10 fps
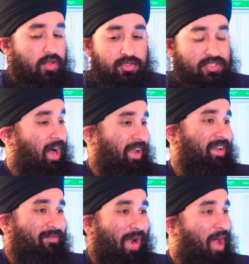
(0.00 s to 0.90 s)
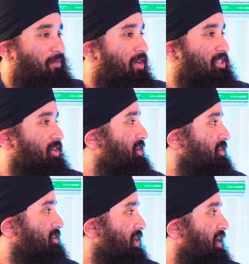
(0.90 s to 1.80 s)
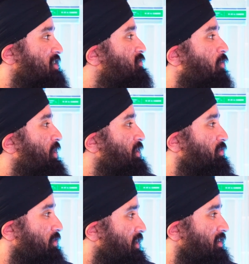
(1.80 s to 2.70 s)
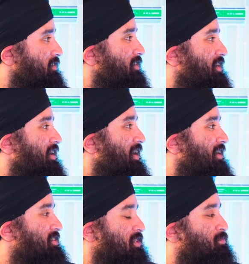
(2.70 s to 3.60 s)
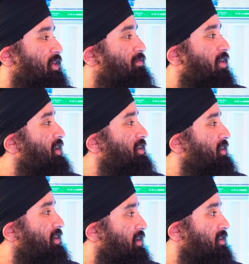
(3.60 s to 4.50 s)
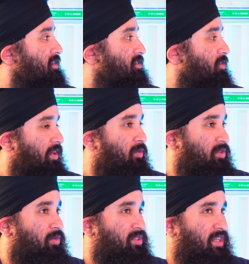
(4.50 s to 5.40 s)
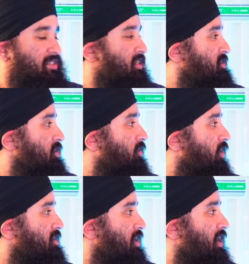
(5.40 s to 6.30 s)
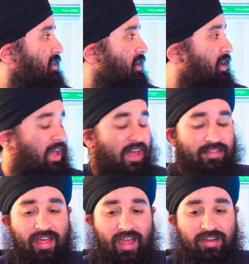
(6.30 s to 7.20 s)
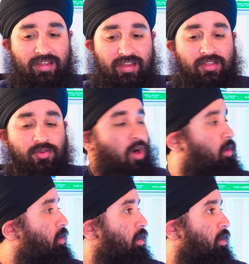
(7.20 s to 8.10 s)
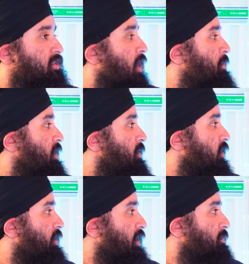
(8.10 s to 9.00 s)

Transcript: You signed Brad Marchand until he's age 43, which is pretty funny to hear. So was it a 6-year contract? And then you got Sam Bennett back on an